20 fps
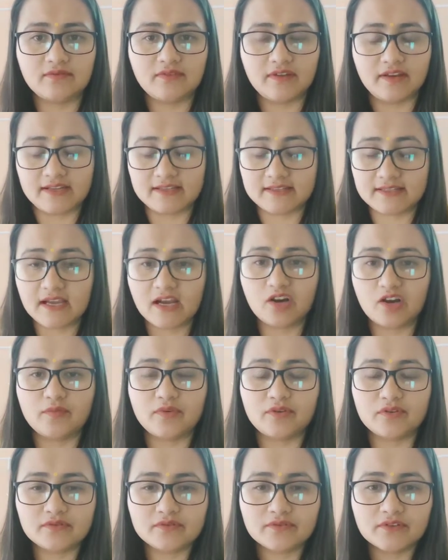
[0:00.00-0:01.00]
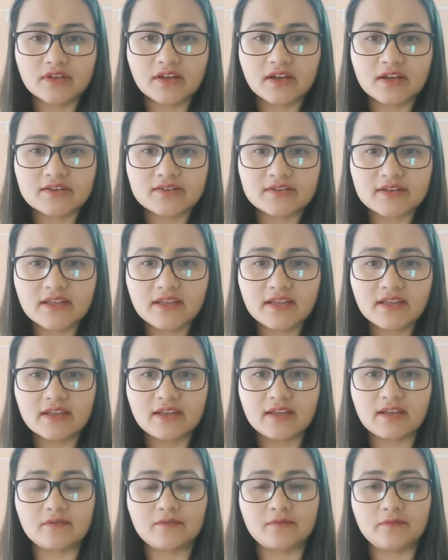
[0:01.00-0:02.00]
When I say our beautiful country,
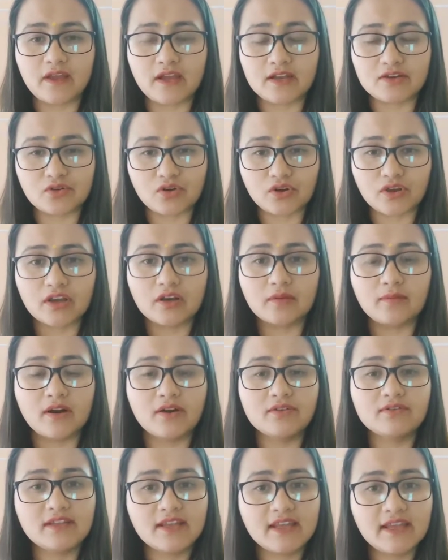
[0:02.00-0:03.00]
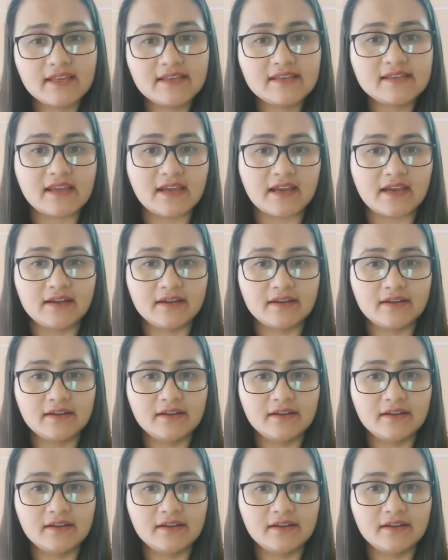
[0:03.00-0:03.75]
we are talking about India.